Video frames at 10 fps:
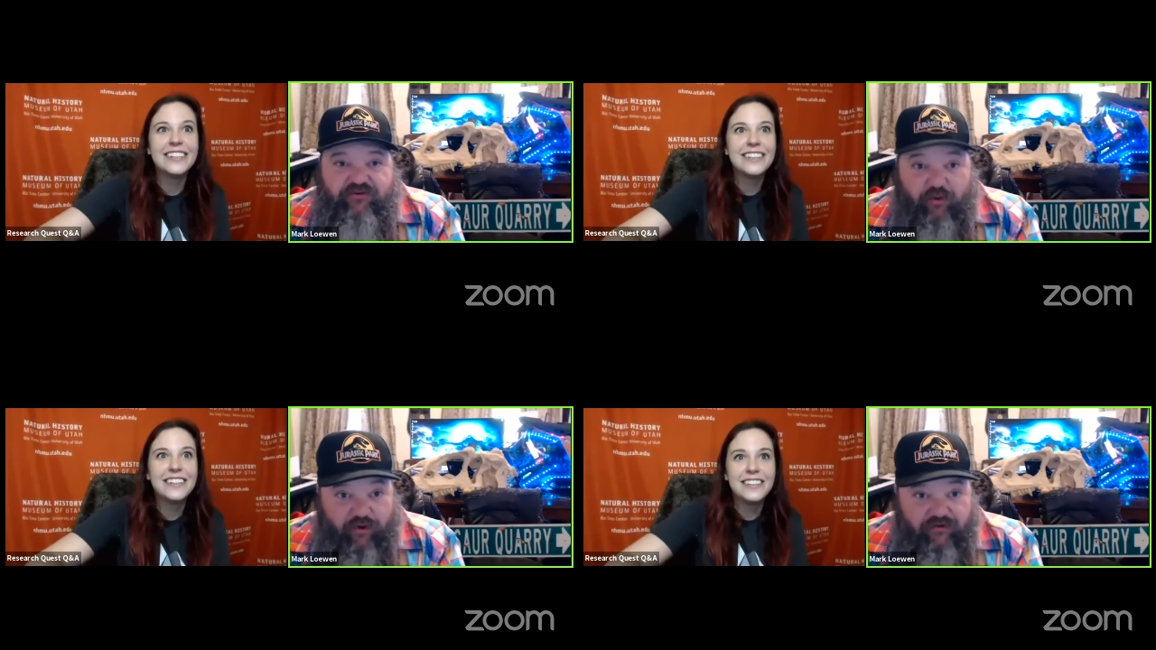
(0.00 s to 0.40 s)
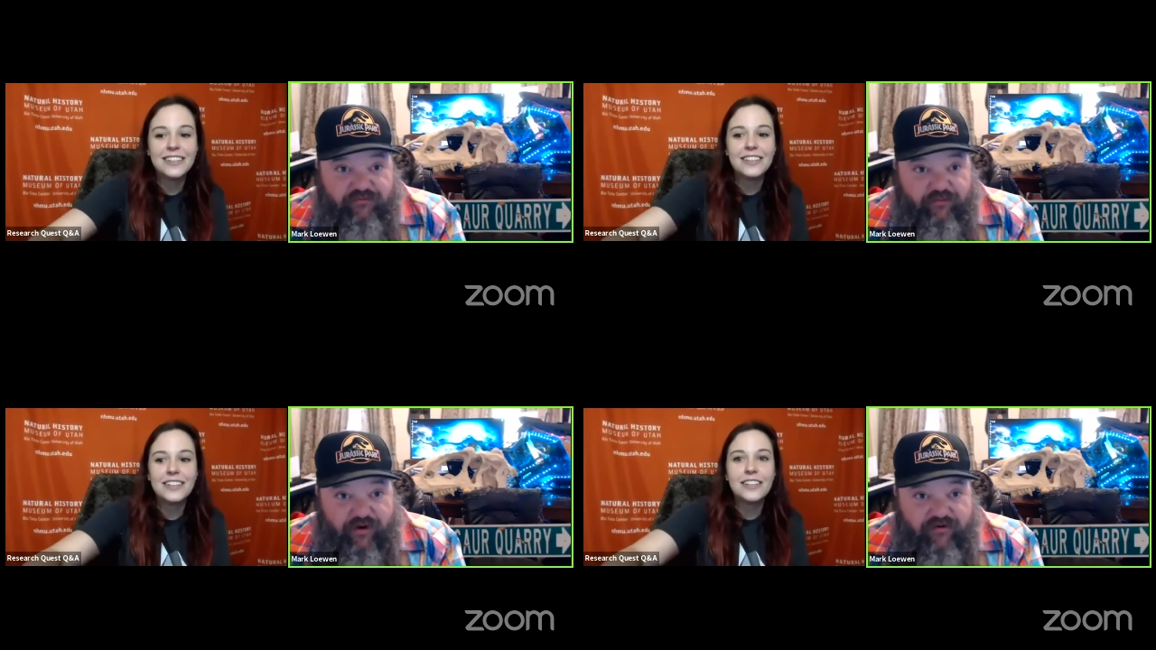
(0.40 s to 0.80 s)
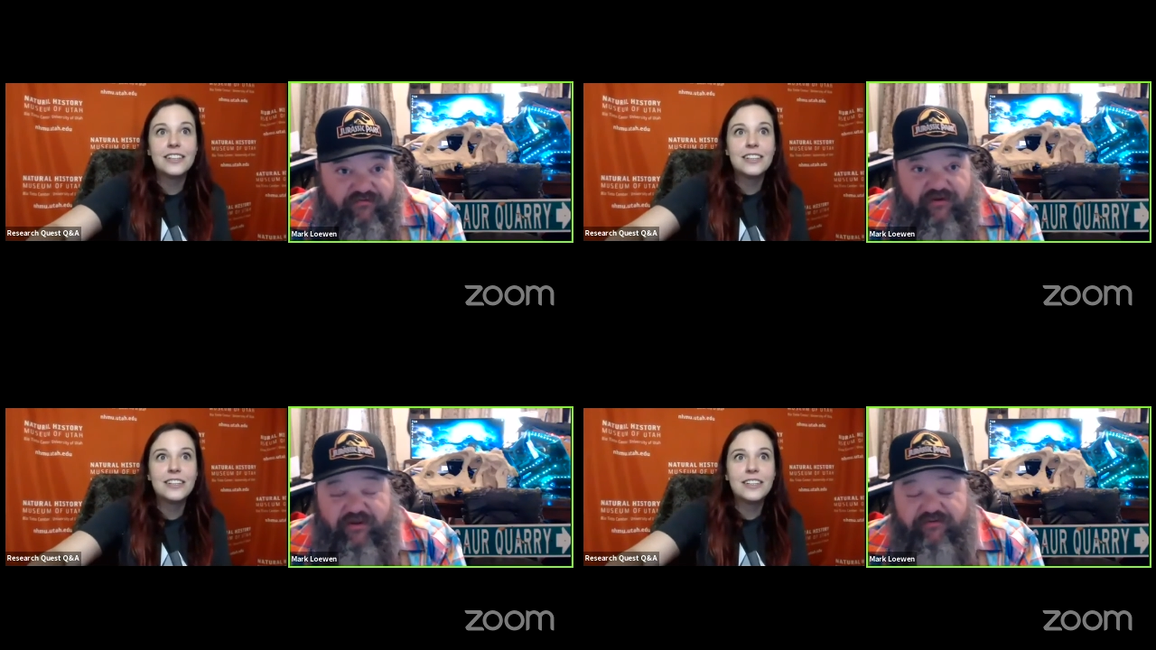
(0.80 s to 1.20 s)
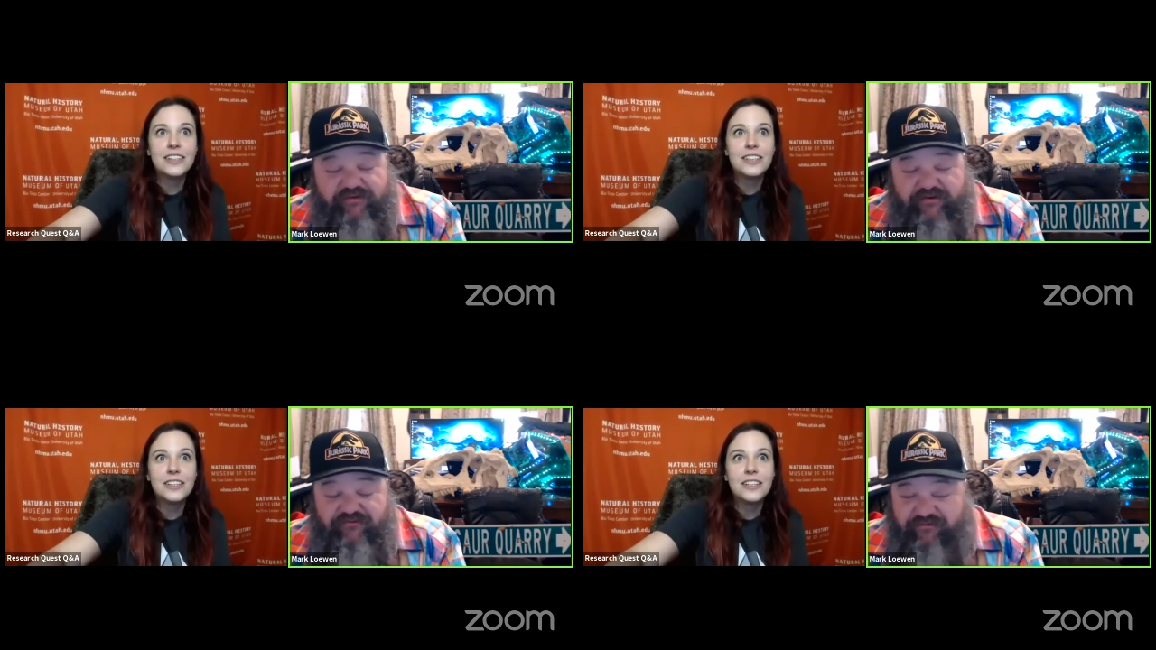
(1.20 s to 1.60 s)
Speaker 1: Torosaurus is a
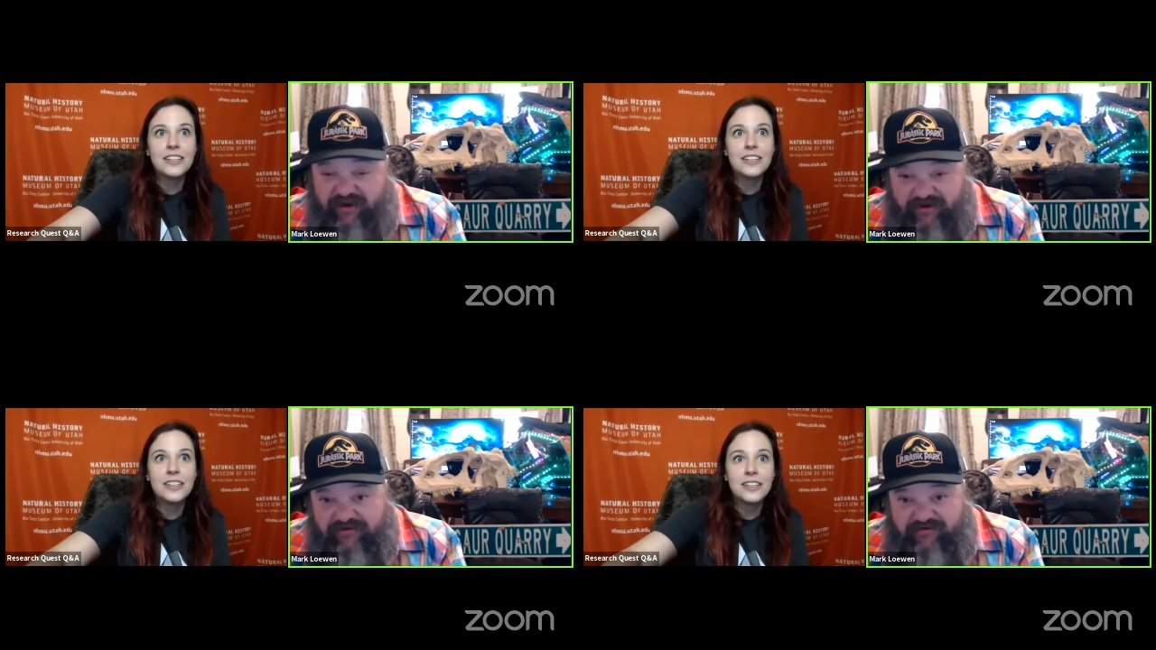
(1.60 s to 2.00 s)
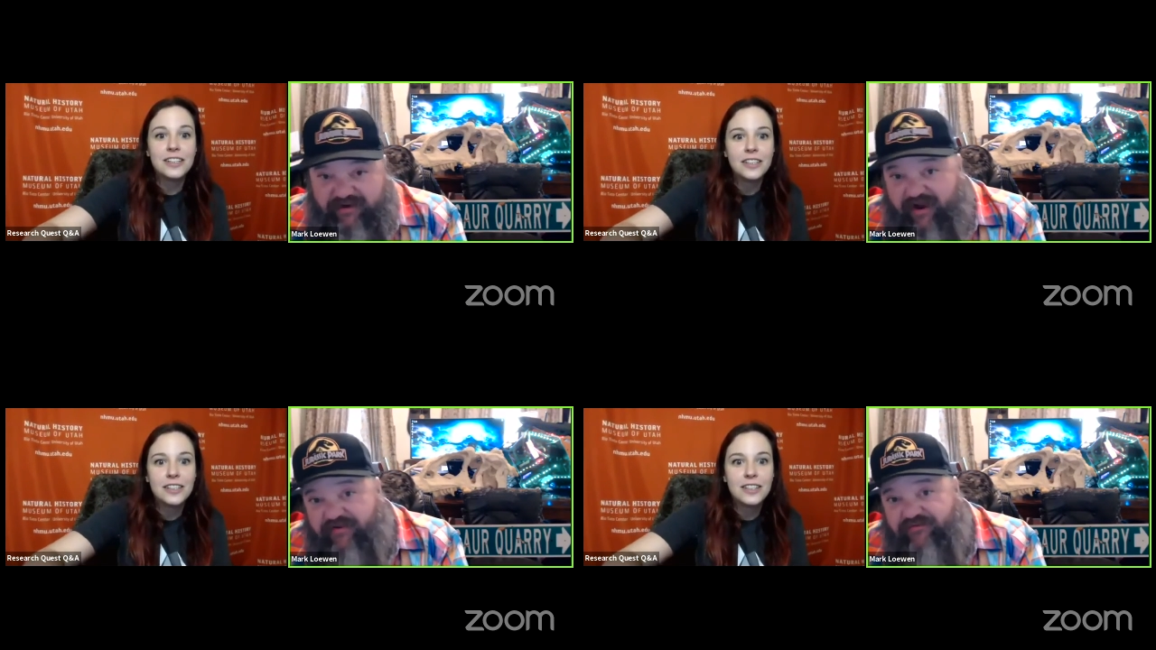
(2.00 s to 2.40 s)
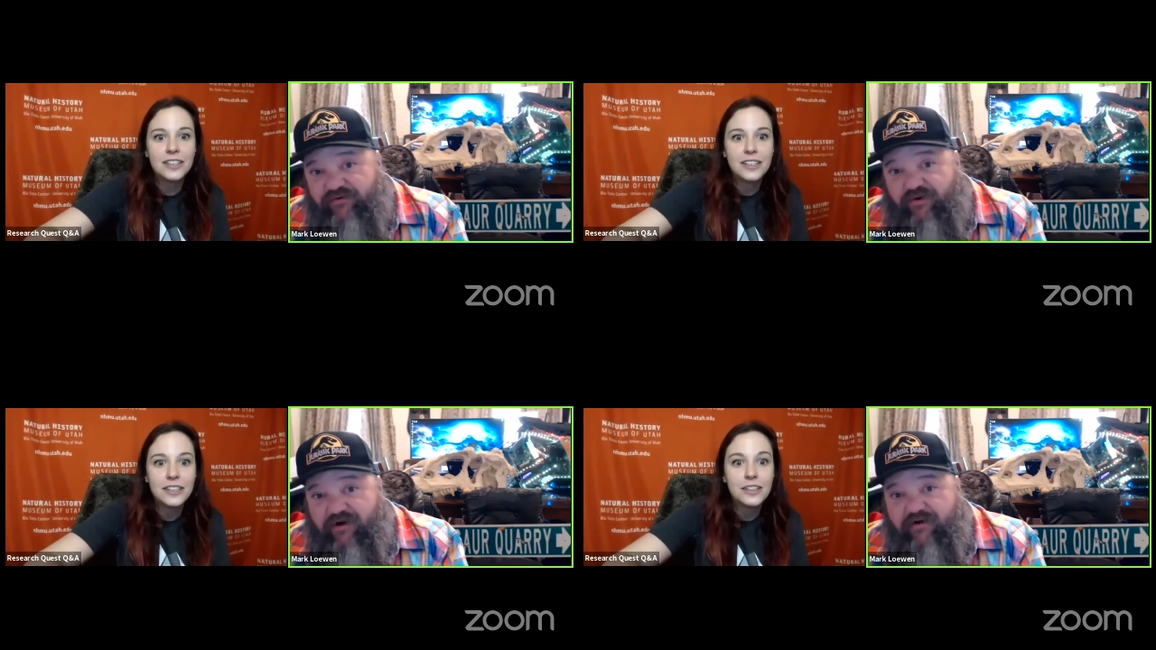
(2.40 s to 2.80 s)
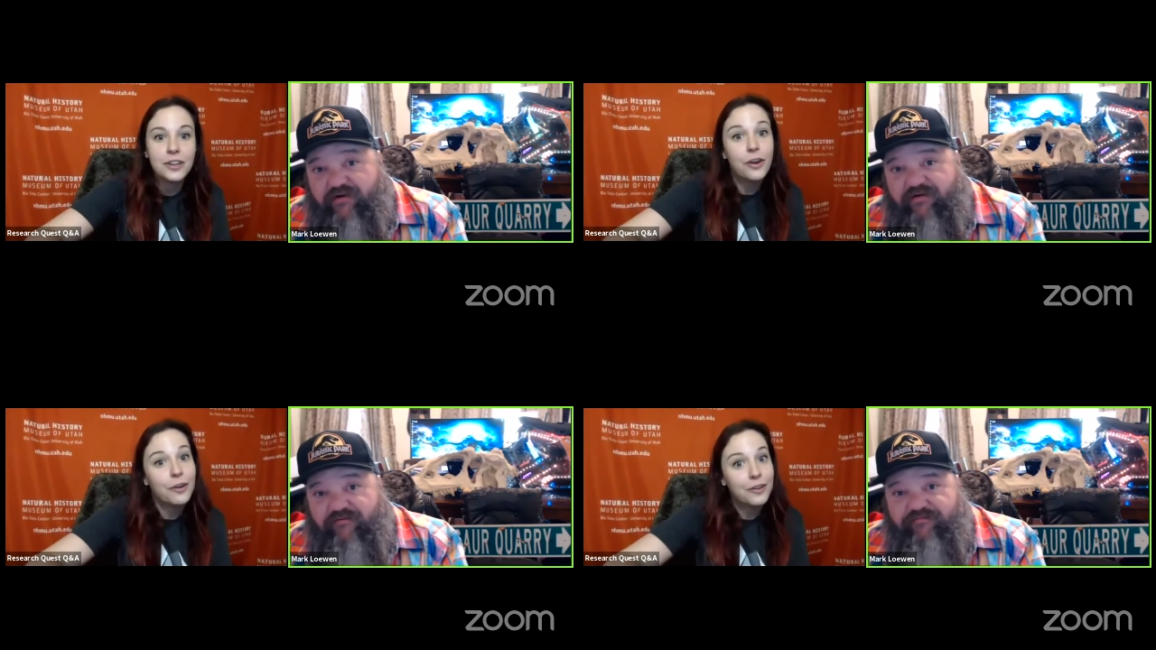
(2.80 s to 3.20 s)
distinct dinosaur
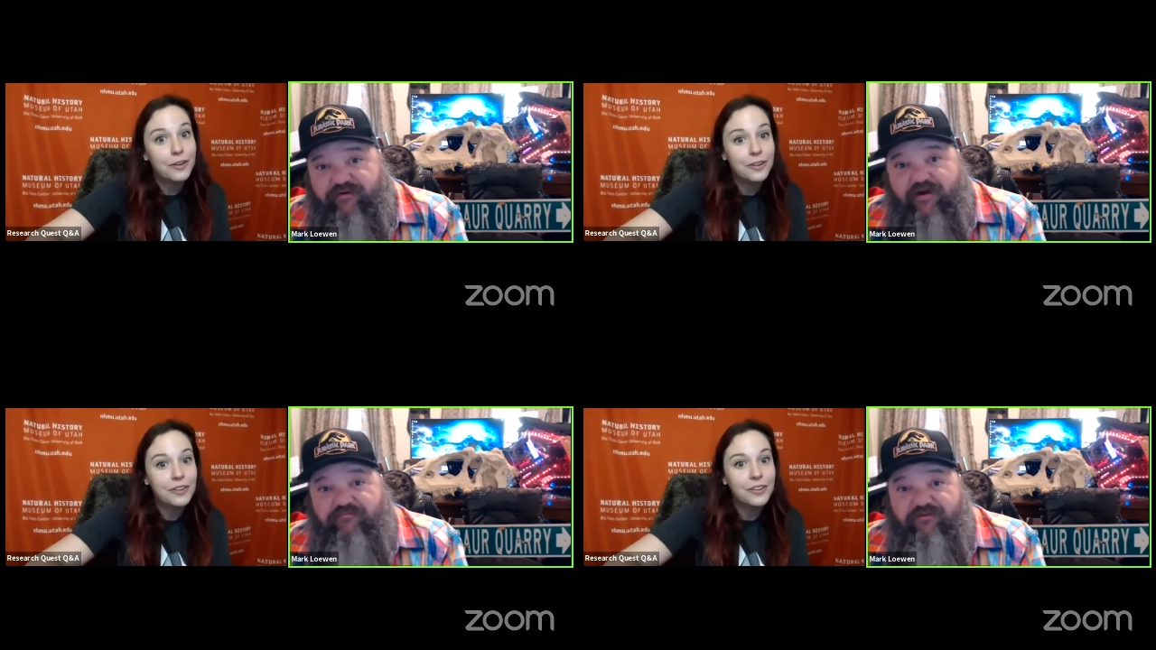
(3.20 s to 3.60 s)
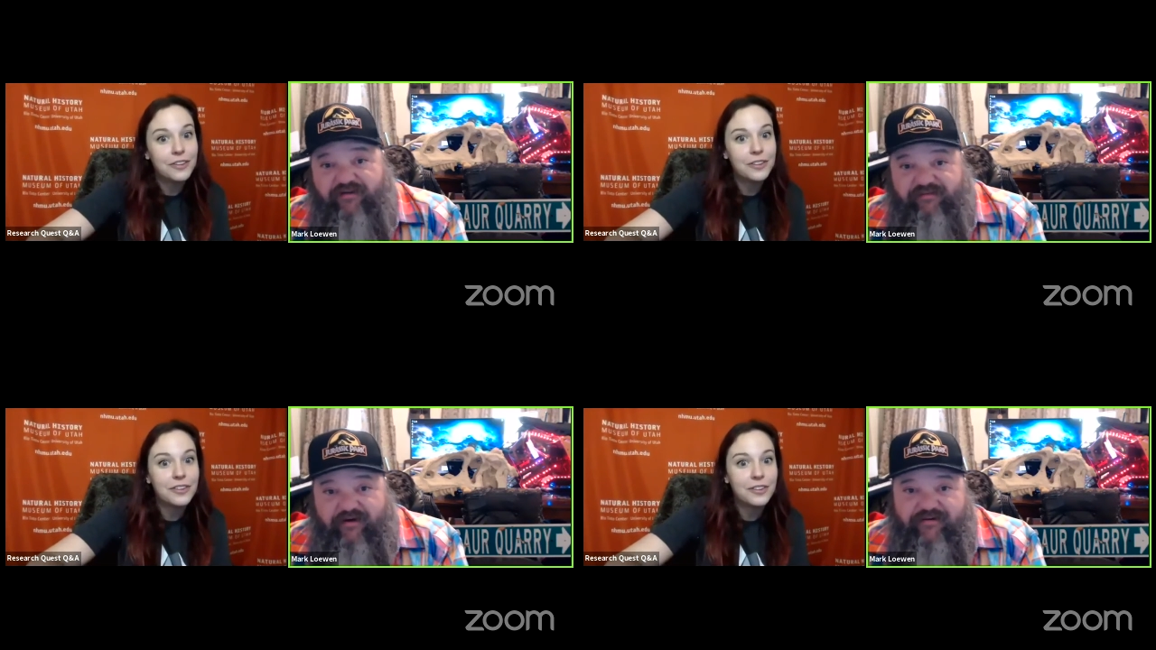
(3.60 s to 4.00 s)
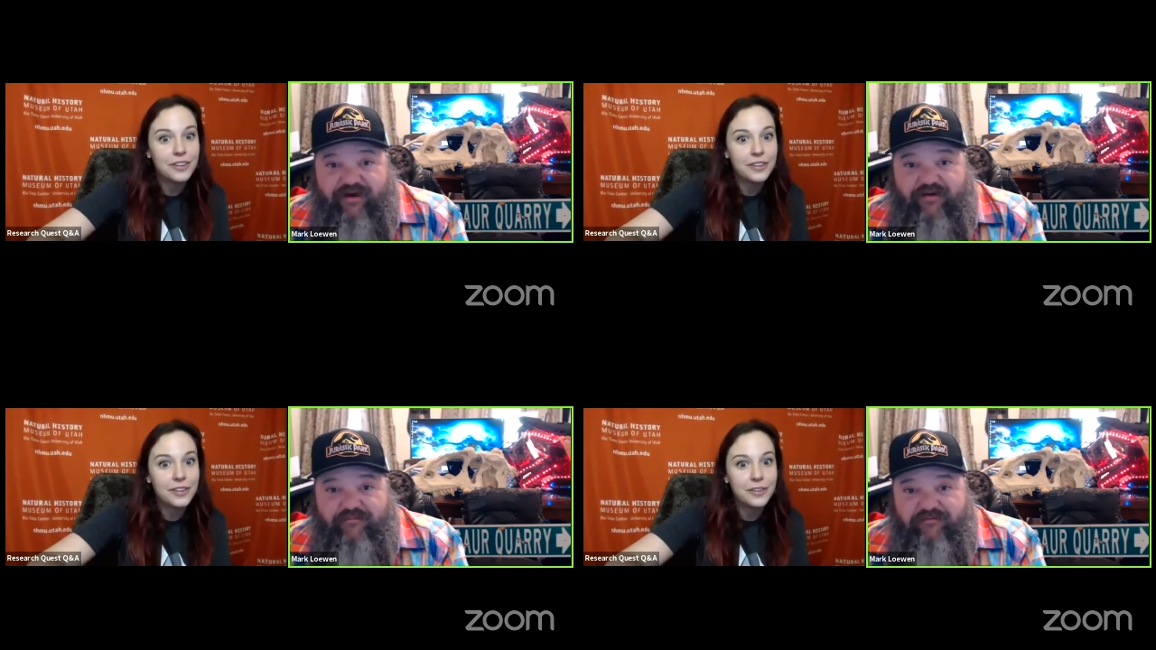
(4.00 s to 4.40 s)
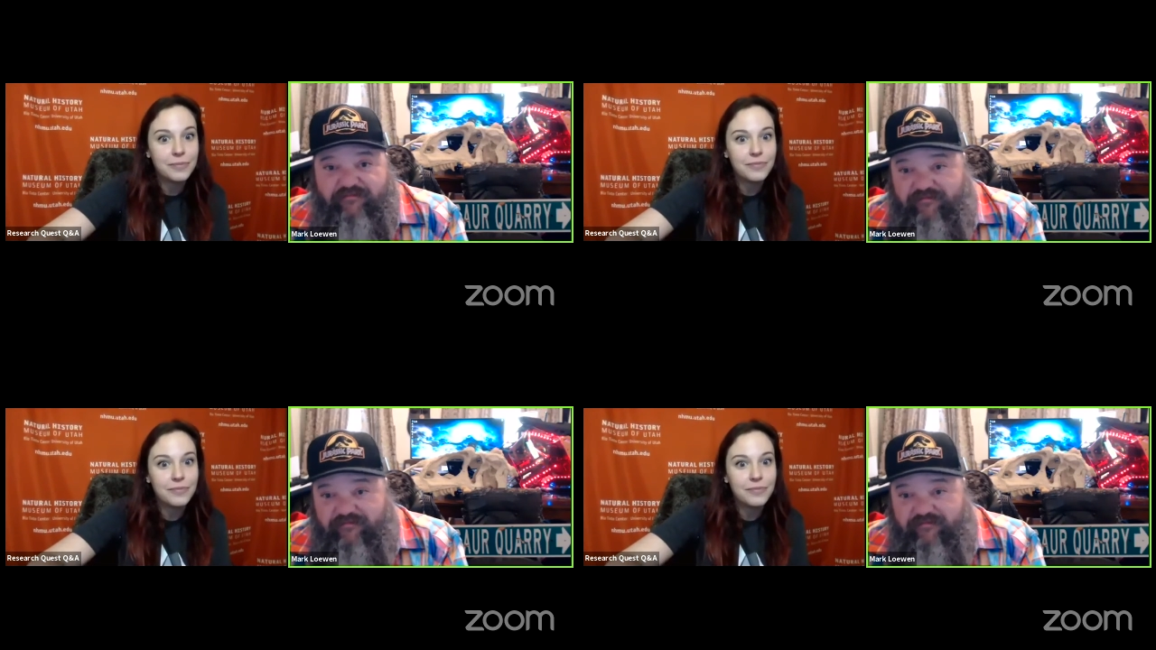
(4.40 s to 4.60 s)
from Triceratops.